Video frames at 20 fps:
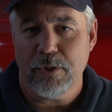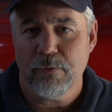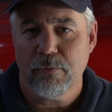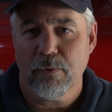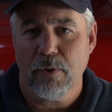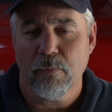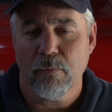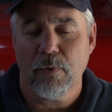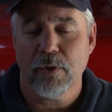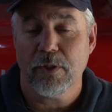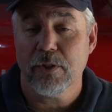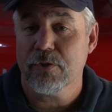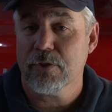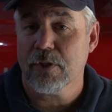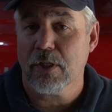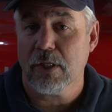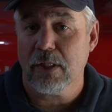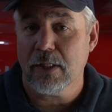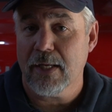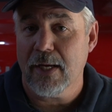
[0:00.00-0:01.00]
You want one that's
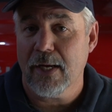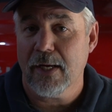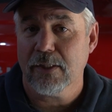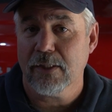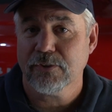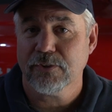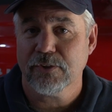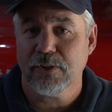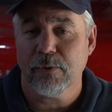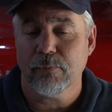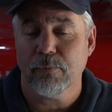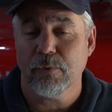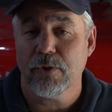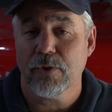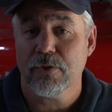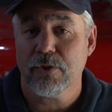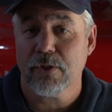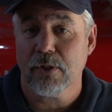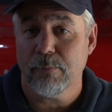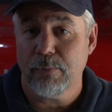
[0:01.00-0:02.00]
going to last and one
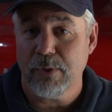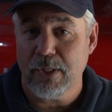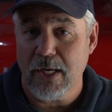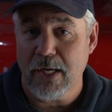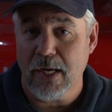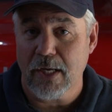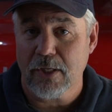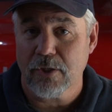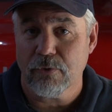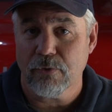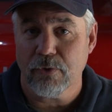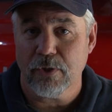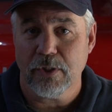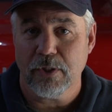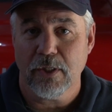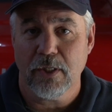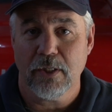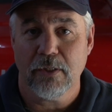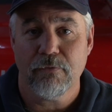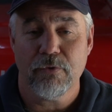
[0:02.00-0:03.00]
that's going to be accurate.
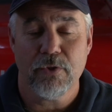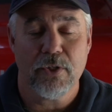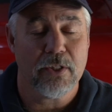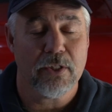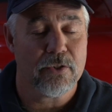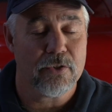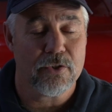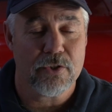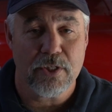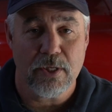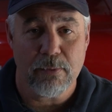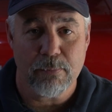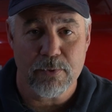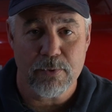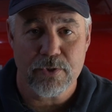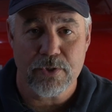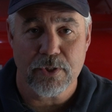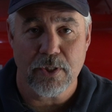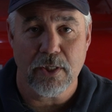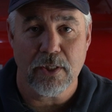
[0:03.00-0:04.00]
And if you get the
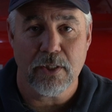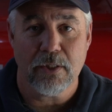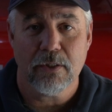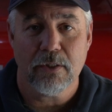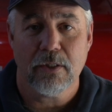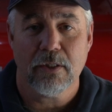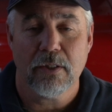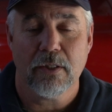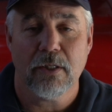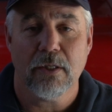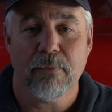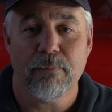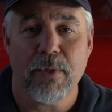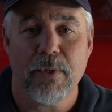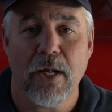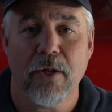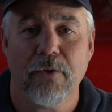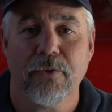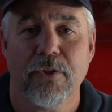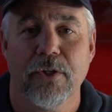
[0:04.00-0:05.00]
cheapest thing
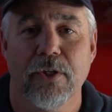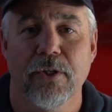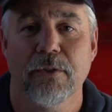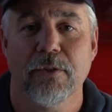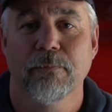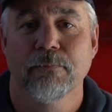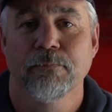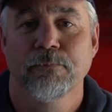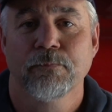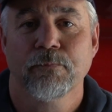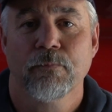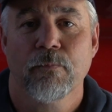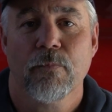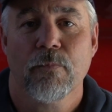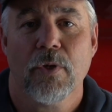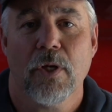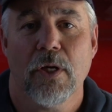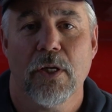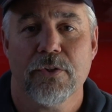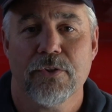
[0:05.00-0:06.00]
out there,
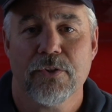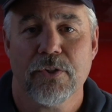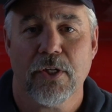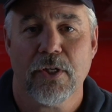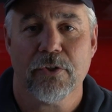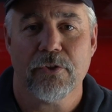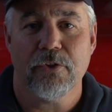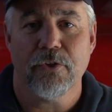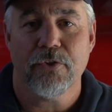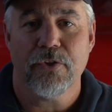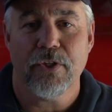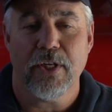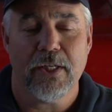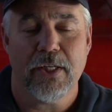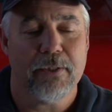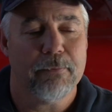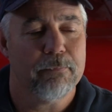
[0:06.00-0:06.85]
it's not a good thing.